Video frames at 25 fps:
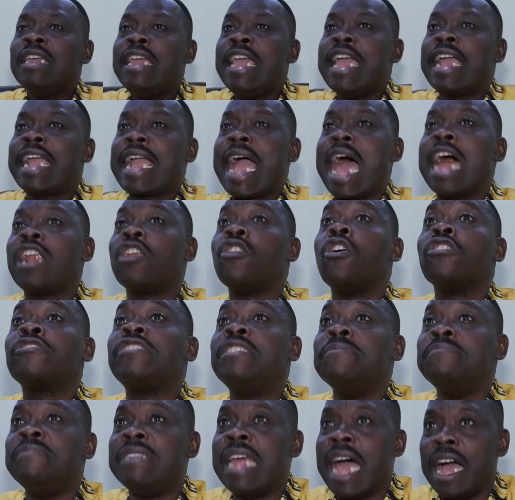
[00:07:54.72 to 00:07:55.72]
A car
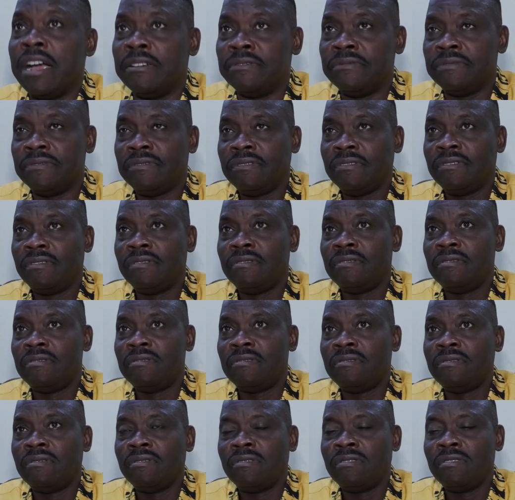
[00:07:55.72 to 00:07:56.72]
knocked him down.
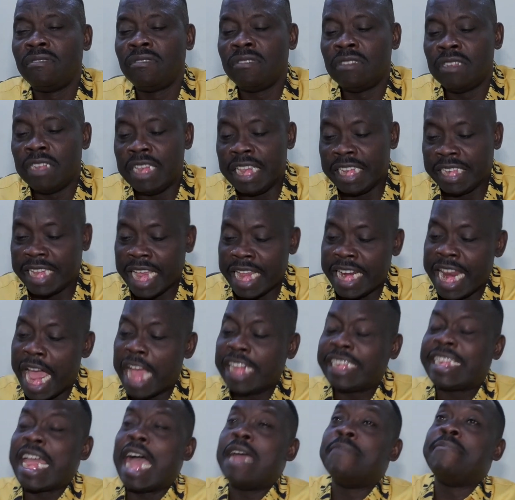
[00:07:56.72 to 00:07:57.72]
He said
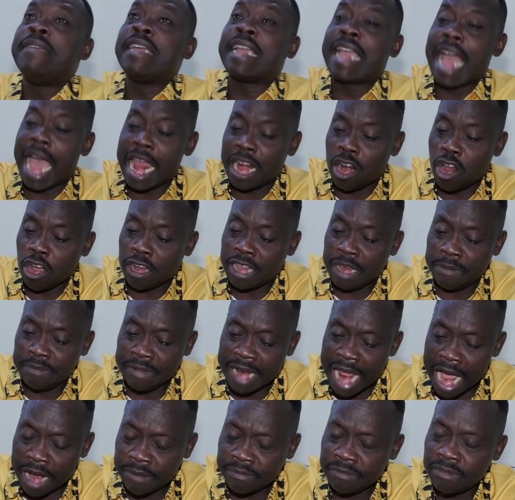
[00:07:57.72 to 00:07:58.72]
that time the car knocked
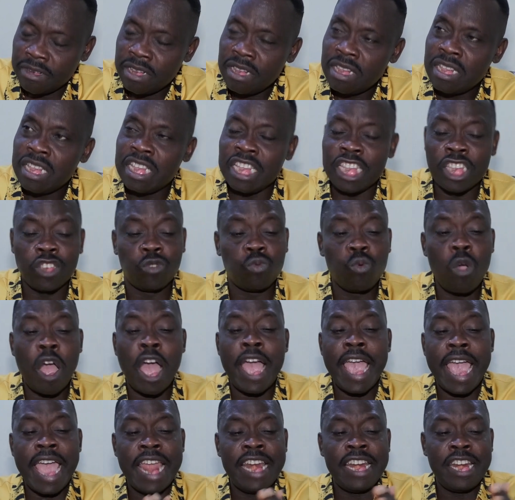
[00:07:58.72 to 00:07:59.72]
him down is
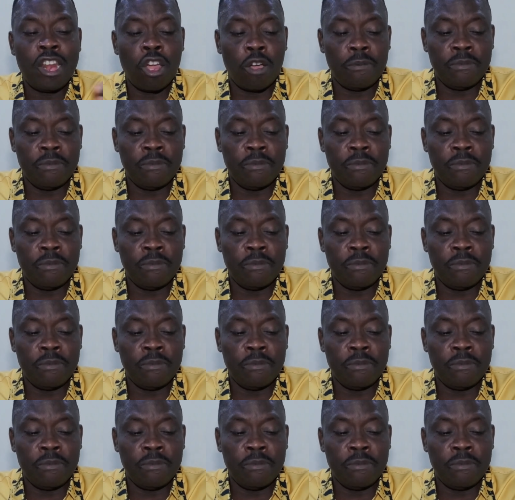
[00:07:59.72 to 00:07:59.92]
where end